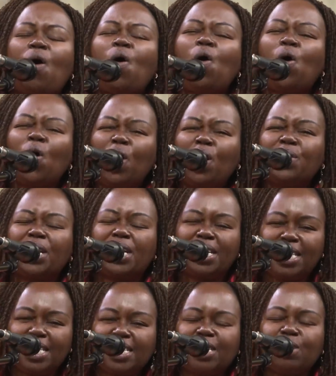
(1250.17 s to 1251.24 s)
All the
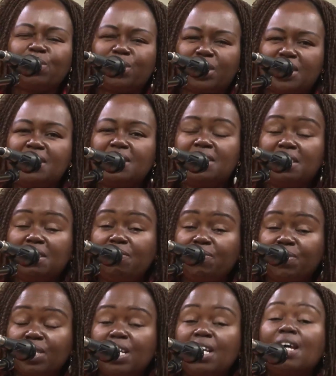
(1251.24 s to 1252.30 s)
details he
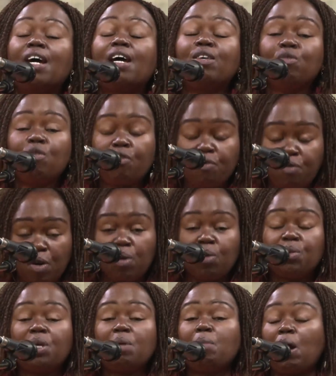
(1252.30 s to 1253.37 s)
gives, you follow
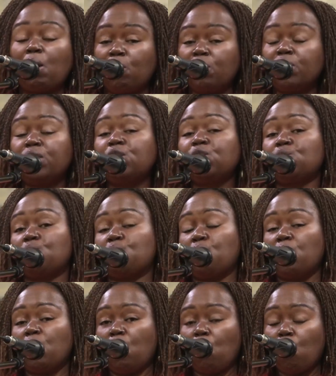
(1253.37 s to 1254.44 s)
them according to
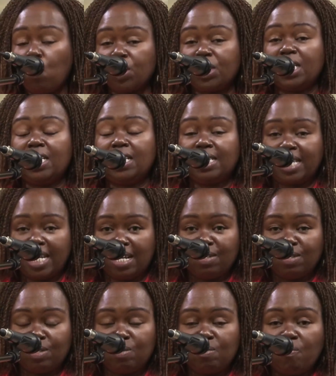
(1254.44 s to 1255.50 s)
what he
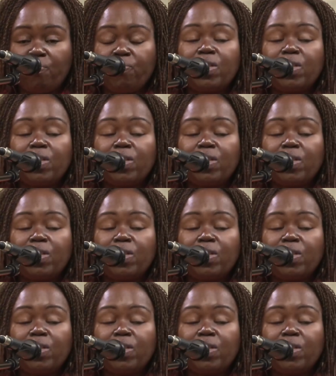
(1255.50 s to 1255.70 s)
tells you.